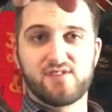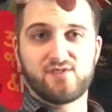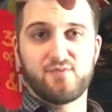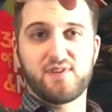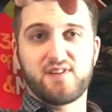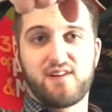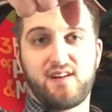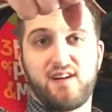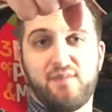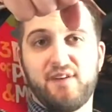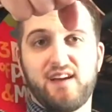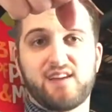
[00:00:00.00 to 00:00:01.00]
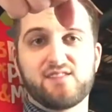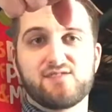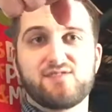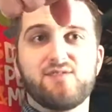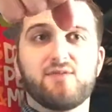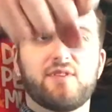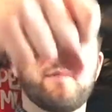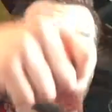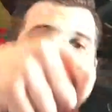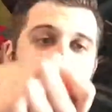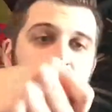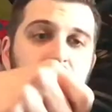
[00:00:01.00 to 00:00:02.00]
it so much, I mean, I can just do it.
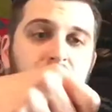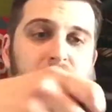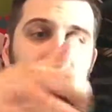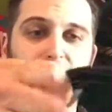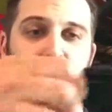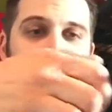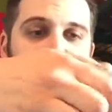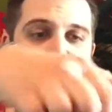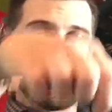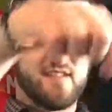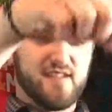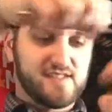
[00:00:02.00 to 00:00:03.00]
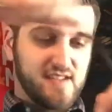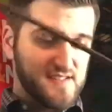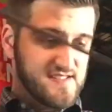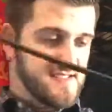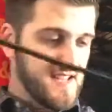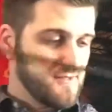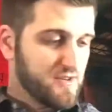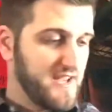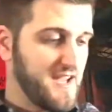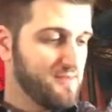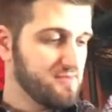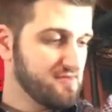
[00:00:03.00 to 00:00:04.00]
But it's gonna save your
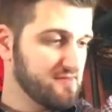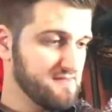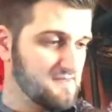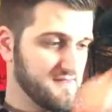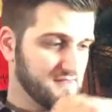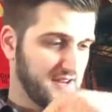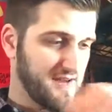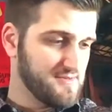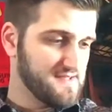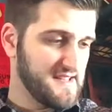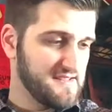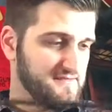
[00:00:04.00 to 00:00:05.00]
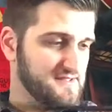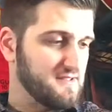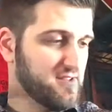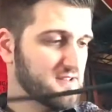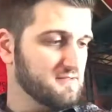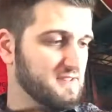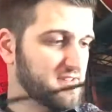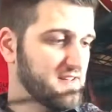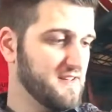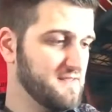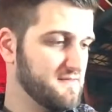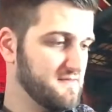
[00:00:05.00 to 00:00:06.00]
cable's life in the long run,
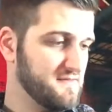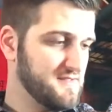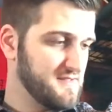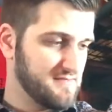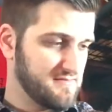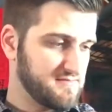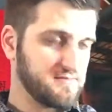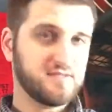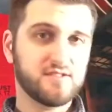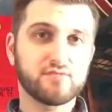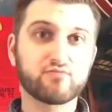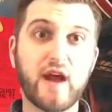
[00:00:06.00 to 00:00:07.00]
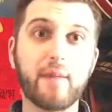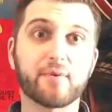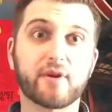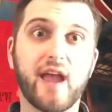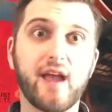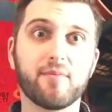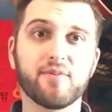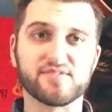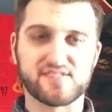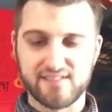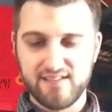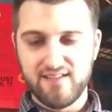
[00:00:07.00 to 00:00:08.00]
and wrap your
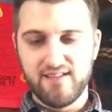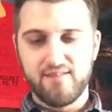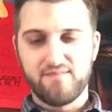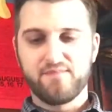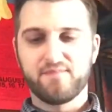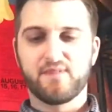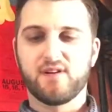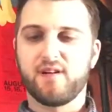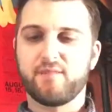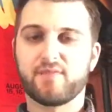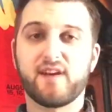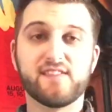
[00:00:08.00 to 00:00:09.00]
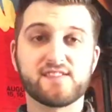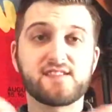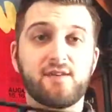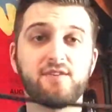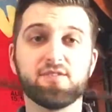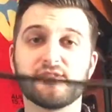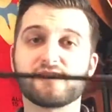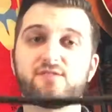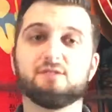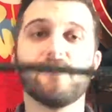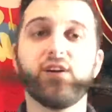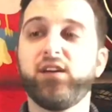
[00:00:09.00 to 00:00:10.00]
cables! Alright, but ready? This is how I do it.
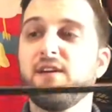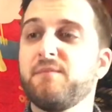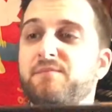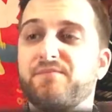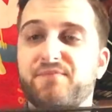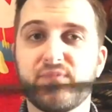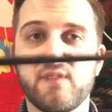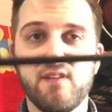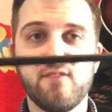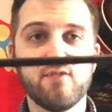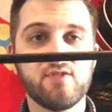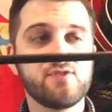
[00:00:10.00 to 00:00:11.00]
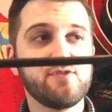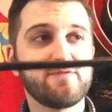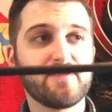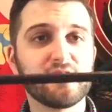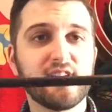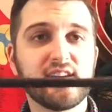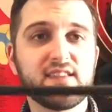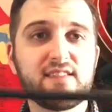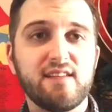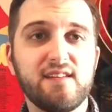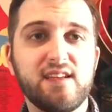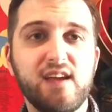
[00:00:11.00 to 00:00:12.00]
So, do the 2-foot length,
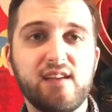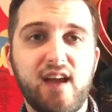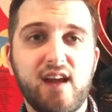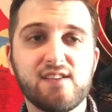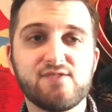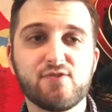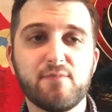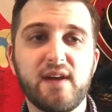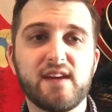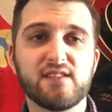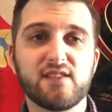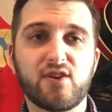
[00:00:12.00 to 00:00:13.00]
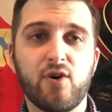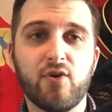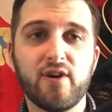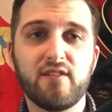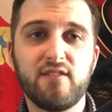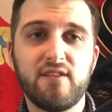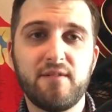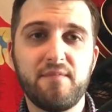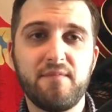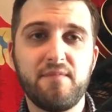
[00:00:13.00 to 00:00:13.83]
and then as you're making the coil,